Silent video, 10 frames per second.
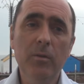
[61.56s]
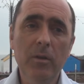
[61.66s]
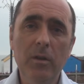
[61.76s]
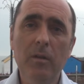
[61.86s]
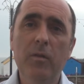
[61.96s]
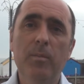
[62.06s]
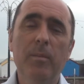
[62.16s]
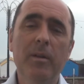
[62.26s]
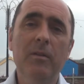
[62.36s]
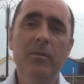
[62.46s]
you go through
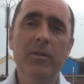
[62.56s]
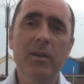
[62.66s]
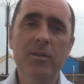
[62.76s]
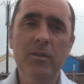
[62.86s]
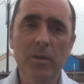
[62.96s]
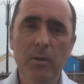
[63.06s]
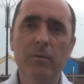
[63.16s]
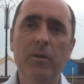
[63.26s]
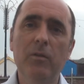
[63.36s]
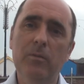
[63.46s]
public consultation, you
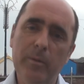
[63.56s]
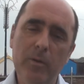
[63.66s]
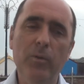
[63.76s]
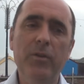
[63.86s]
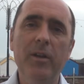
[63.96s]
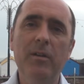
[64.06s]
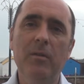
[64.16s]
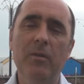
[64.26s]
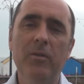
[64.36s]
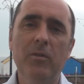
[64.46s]
involve what we call
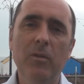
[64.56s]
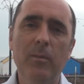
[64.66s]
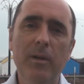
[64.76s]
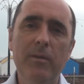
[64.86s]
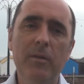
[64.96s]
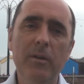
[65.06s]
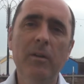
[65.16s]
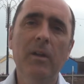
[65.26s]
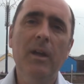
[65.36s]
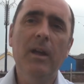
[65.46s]
stakeholders all the way
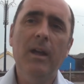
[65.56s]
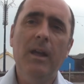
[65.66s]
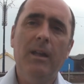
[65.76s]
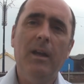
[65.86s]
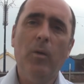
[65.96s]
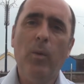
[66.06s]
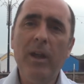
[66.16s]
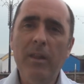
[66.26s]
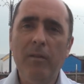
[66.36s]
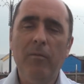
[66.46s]
through. Now, the
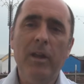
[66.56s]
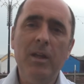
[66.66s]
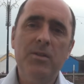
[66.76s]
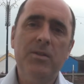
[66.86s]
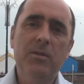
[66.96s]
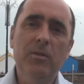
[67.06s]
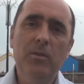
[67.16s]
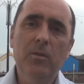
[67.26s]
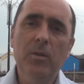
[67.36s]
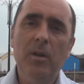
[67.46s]
way that relates
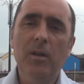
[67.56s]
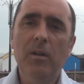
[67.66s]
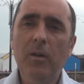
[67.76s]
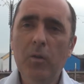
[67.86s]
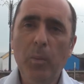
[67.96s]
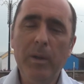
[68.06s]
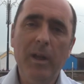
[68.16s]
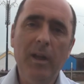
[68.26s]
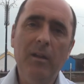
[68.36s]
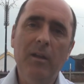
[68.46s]
to local
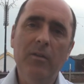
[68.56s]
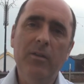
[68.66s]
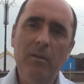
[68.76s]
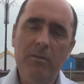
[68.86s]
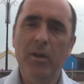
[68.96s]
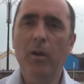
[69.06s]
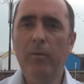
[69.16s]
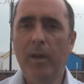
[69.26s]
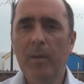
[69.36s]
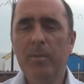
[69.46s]
planning is that there is an
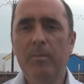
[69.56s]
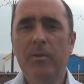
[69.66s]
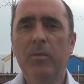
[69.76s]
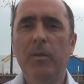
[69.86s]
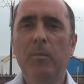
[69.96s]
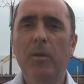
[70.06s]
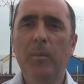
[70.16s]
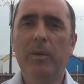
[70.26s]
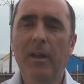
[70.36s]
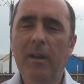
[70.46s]
overlap between
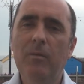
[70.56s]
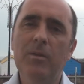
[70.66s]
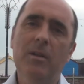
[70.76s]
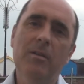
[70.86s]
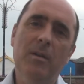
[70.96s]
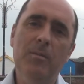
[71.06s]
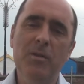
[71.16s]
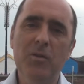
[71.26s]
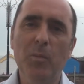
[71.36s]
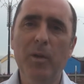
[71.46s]
marine planning, which goes up
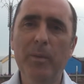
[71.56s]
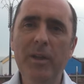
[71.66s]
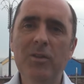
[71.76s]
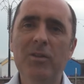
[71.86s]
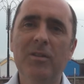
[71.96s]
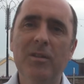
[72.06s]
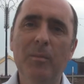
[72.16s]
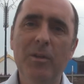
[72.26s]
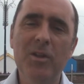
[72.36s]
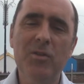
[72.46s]
to the top of the beach
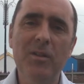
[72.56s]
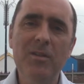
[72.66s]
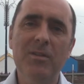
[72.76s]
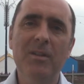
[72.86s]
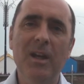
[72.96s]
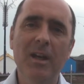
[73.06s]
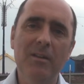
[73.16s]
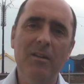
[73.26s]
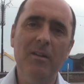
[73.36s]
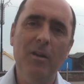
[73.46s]
and up the estuaries,
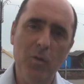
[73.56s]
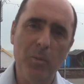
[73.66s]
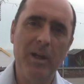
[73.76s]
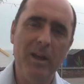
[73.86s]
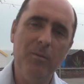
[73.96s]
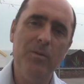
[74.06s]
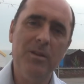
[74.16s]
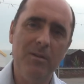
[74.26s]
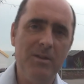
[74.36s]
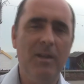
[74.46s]
and local planning,
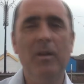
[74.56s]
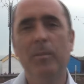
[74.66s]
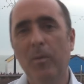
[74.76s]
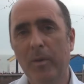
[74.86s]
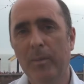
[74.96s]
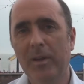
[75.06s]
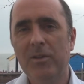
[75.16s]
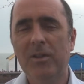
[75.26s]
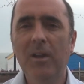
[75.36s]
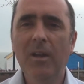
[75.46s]
which goes down to the bottom of the beach.